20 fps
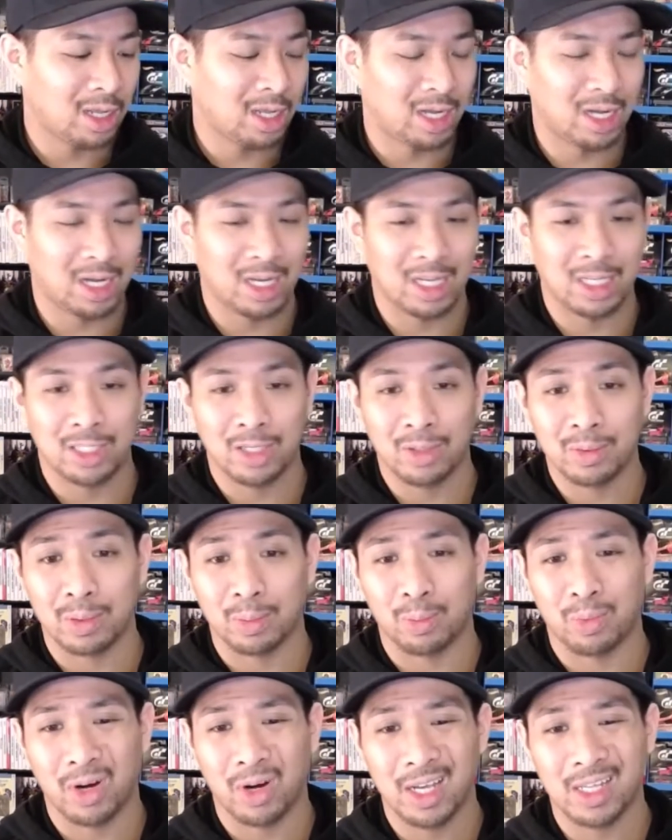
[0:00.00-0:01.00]
In terms
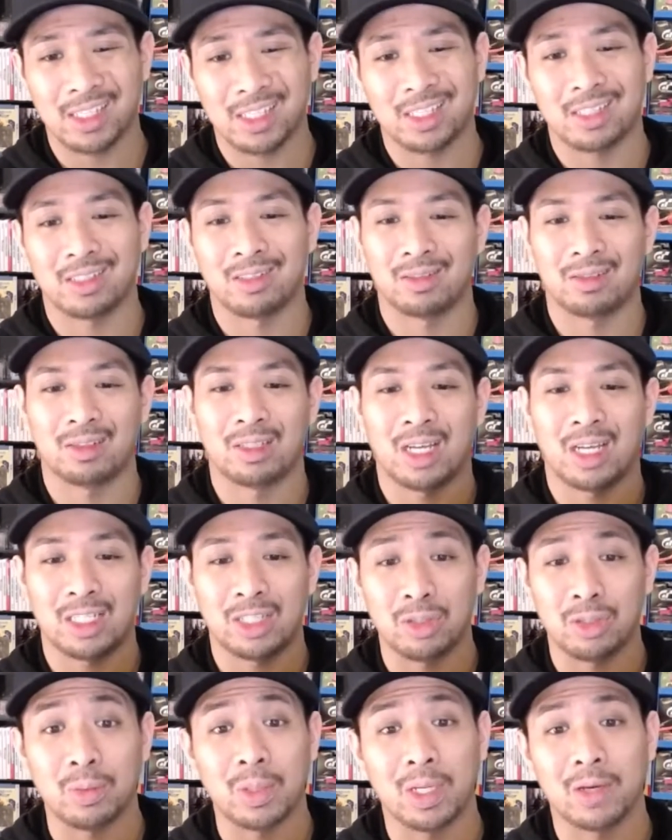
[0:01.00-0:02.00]
of price, not
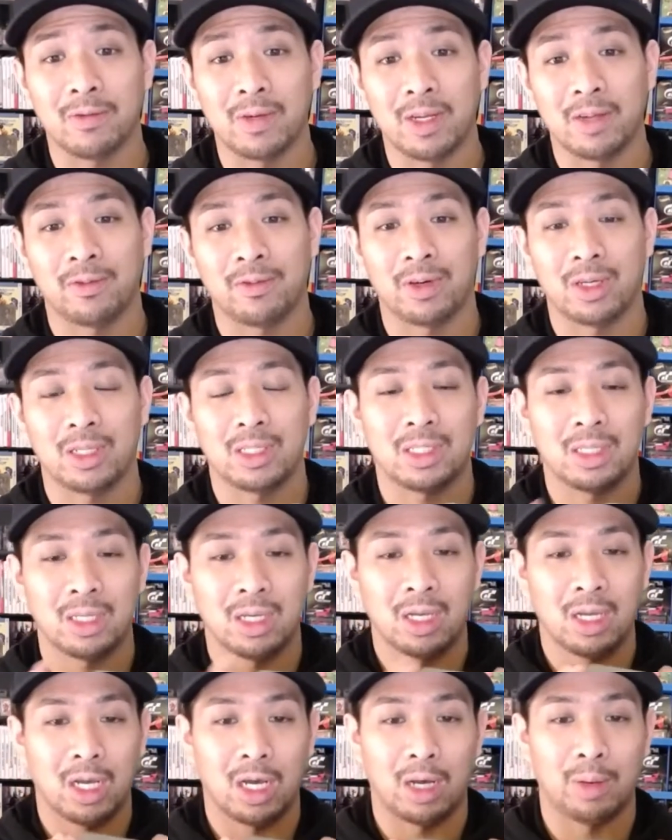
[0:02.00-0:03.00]
too big of a difference,
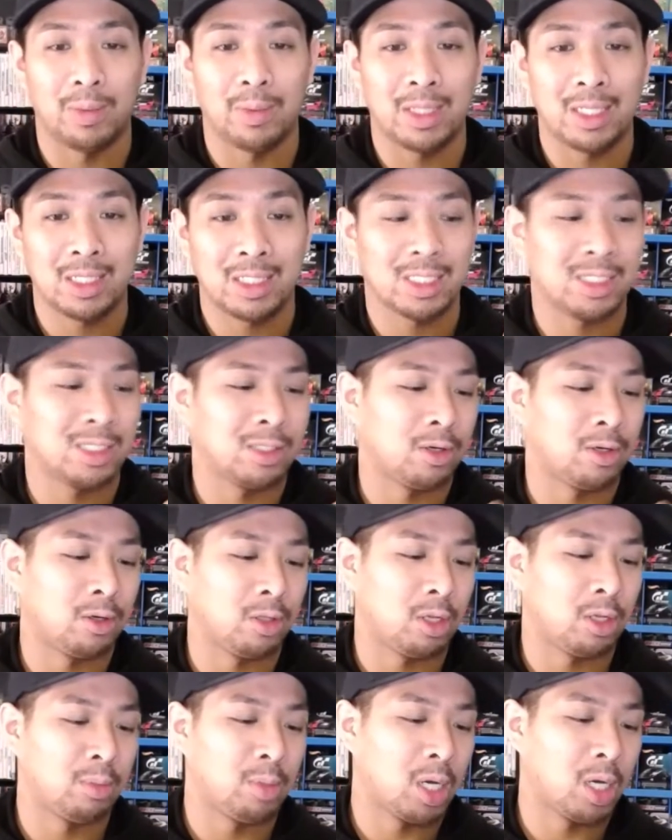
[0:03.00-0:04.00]
but this is an
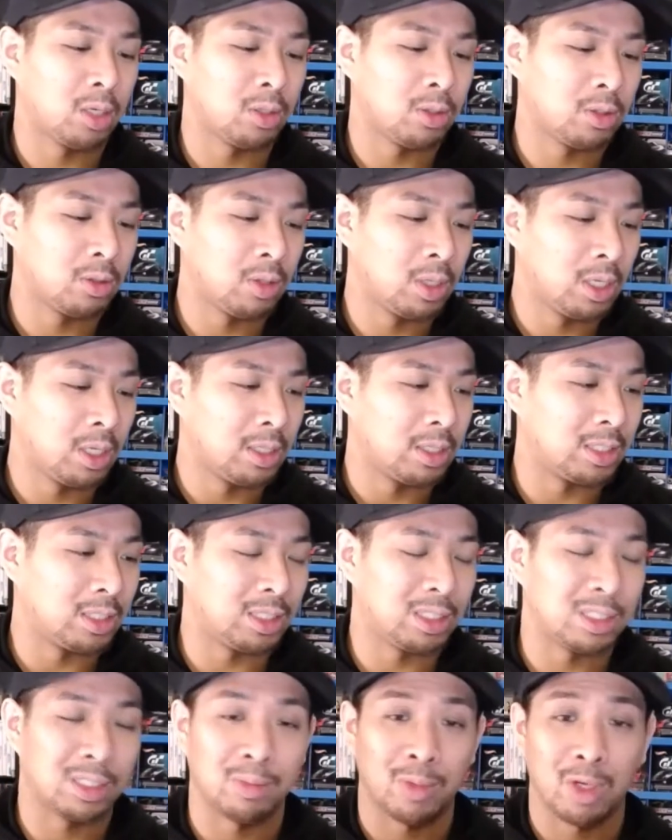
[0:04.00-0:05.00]
earlier model. This
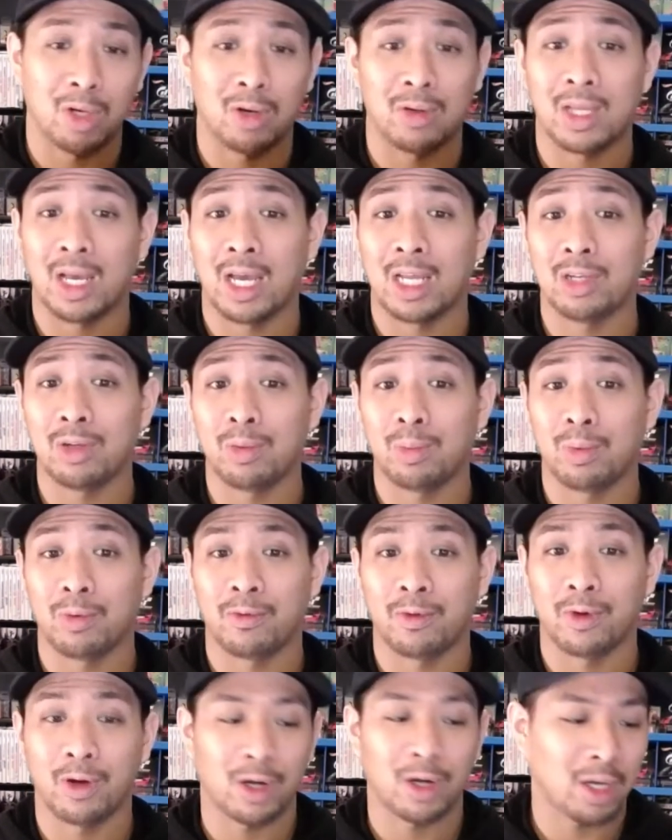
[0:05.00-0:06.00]
is the model that I do
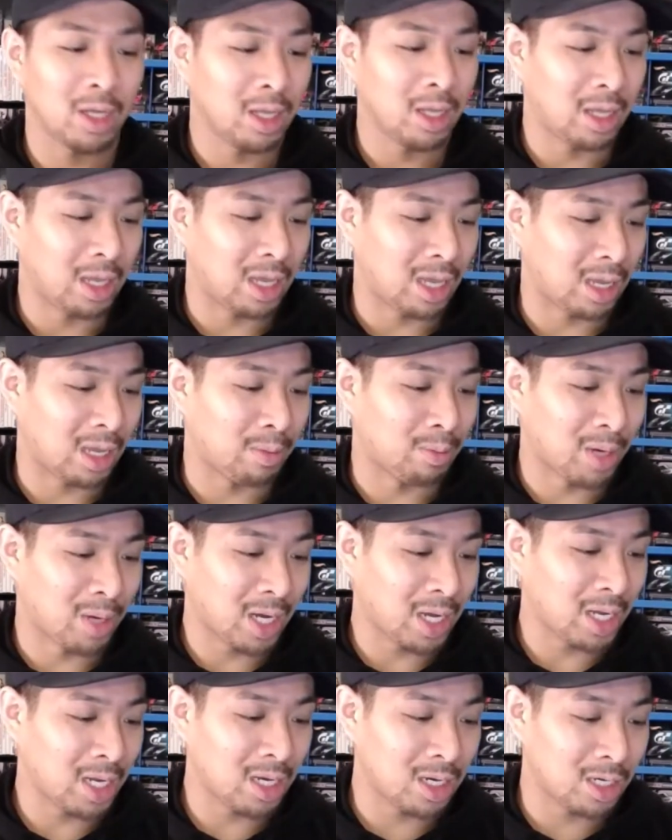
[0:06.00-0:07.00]
prefer, and
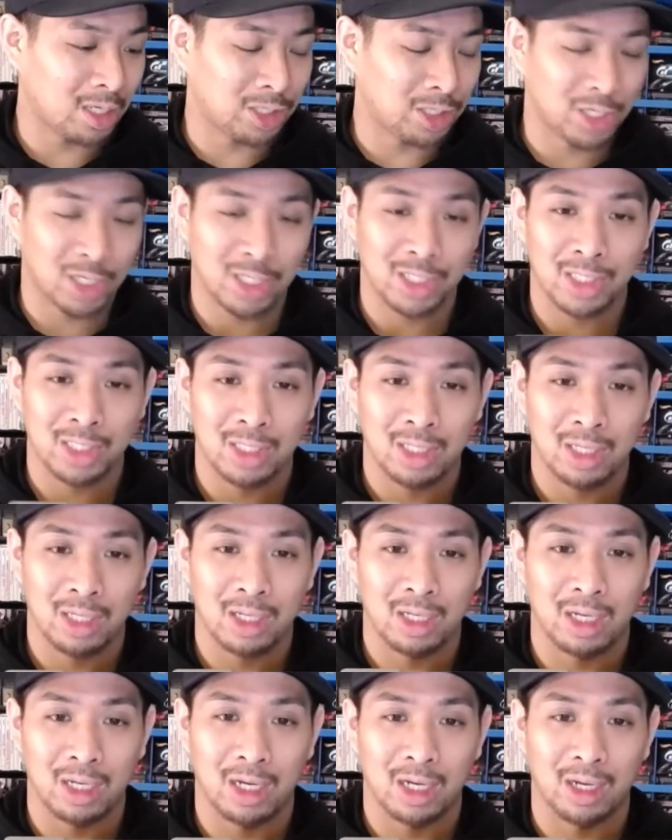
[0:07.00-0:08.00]
mine just
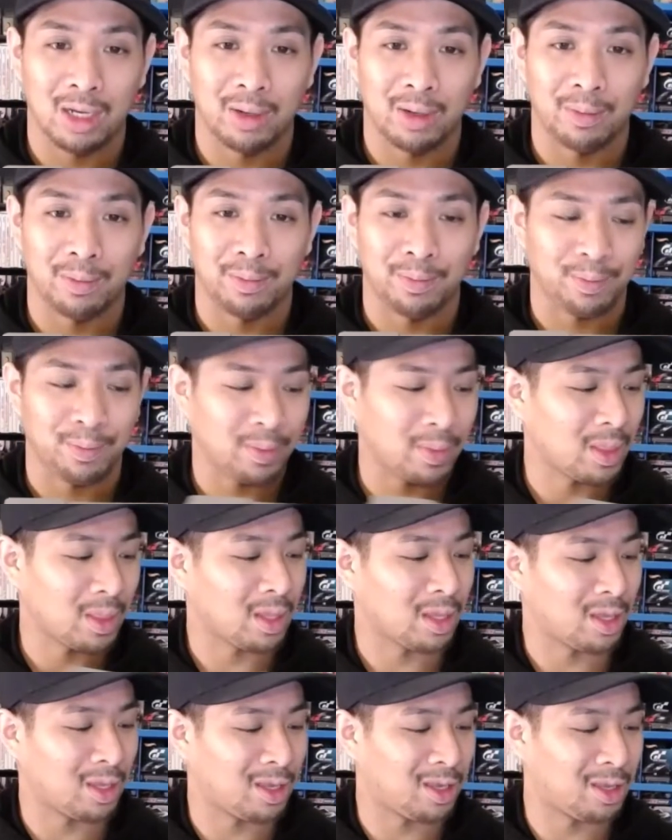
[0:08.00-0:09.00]

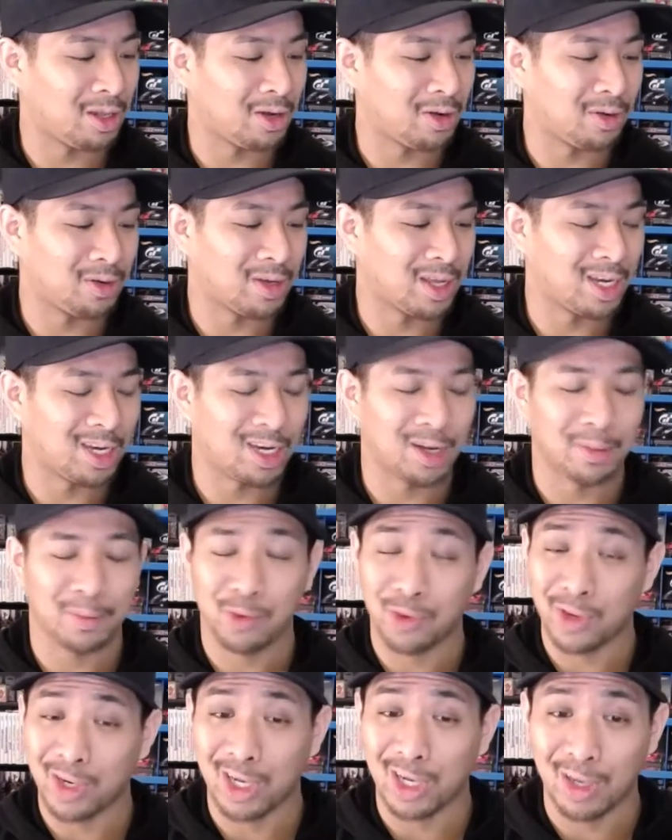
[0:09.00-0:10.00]
ended up
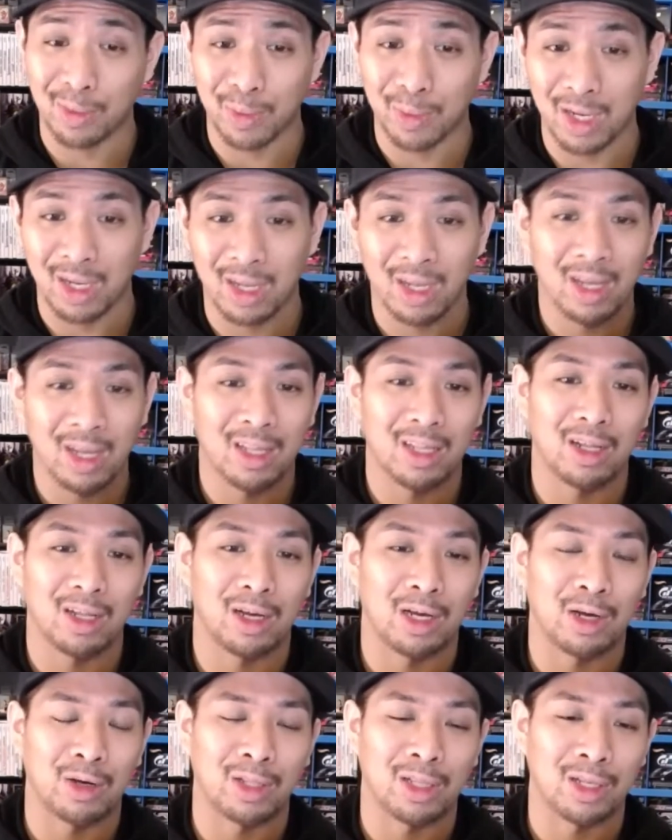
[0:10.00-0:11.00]
quitting on me.
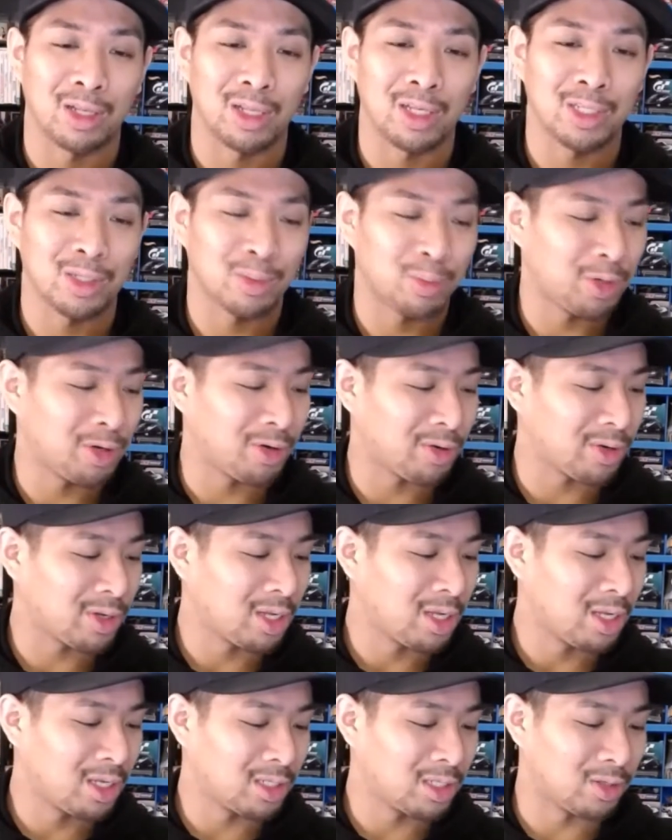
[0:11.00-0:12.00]
The laser broke,
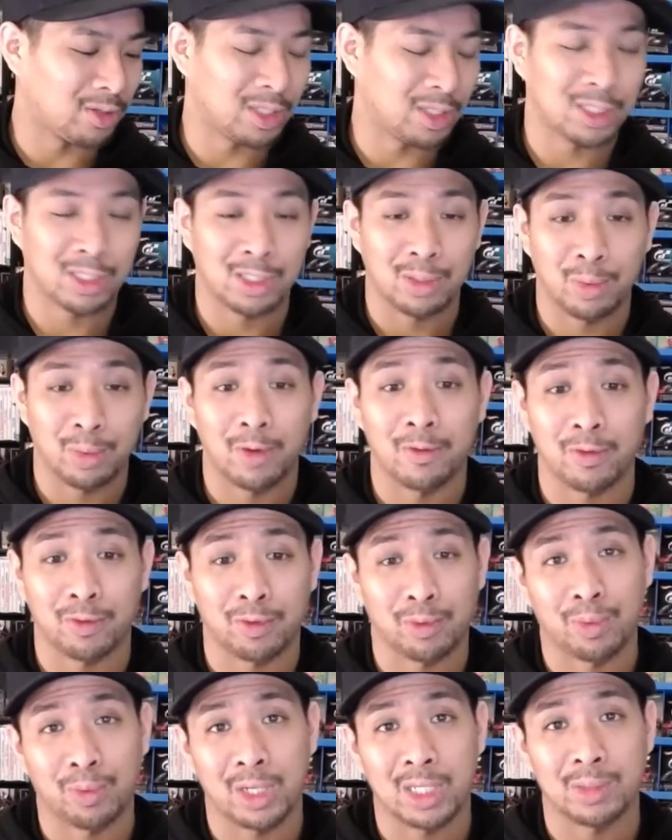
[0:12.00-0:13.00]
so this is a perfect
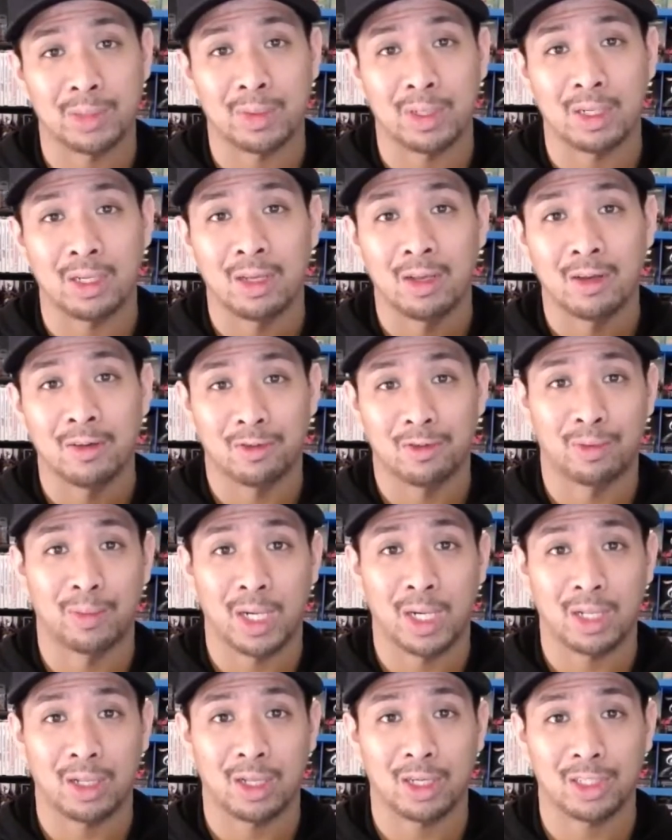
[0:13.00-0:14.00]
replacement for my
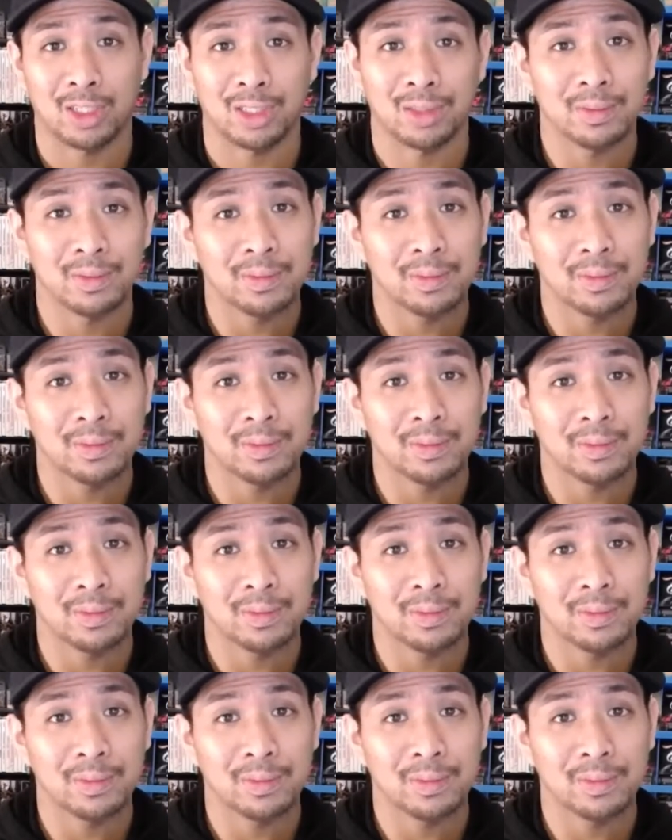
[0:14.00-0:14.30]
collection.